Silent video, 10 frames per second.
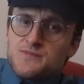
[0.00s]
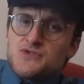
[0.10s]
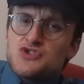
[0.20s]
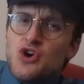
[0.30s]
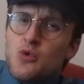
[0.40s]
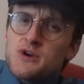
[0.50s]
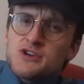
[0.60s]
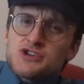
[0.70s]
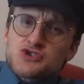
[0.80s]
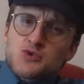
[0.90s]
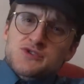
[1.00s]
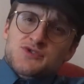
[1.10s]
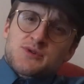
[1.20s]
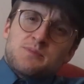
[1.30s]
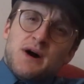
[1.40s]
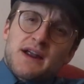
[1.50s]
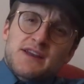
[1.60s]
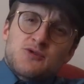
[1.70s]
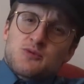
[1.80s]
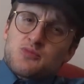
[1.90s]
no one destroys their body
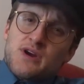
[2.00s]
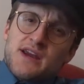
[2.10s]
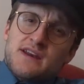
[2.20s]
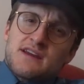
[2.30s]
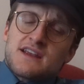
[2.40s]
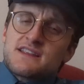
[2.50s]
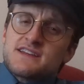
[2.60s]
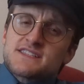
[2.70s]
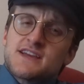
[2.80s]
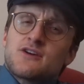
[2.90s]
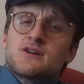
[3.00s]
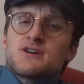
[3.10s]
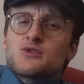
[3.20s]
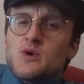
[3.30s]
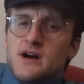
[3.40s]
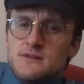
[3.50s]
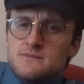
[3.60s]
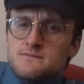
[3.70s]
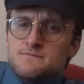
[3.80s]
or brain unless they are unwell.